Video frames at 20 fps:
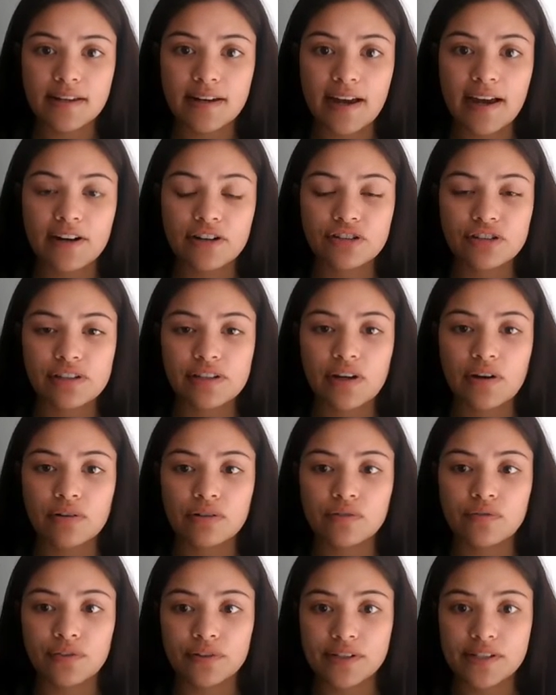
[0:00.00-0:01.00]
it actually
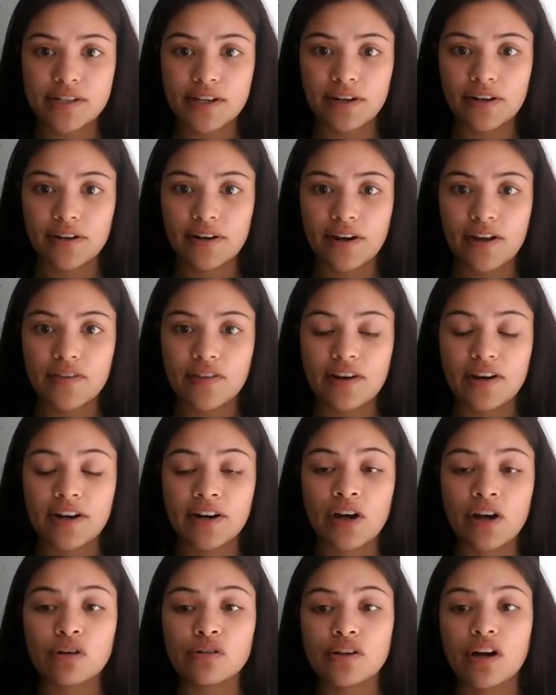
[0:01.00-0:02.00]
codes for TIR, and then
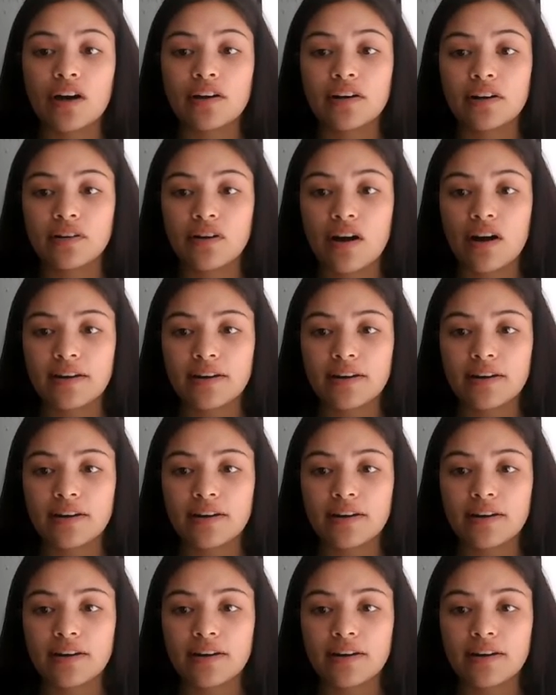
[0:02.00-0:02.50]
it goes on